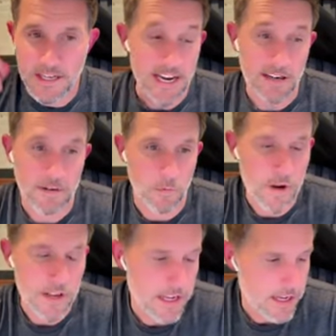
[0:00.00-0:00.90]
Or we, a
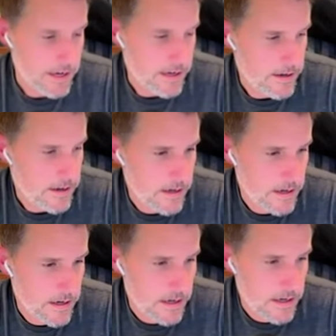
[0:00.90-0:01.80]
lot of these.
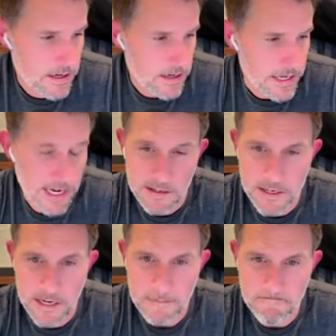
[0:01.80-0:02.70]
Yeah.
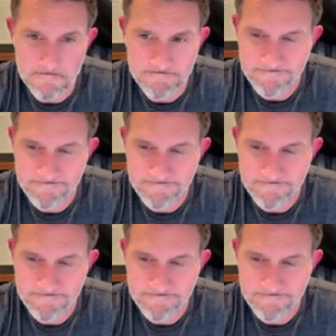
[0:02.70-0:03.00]
Um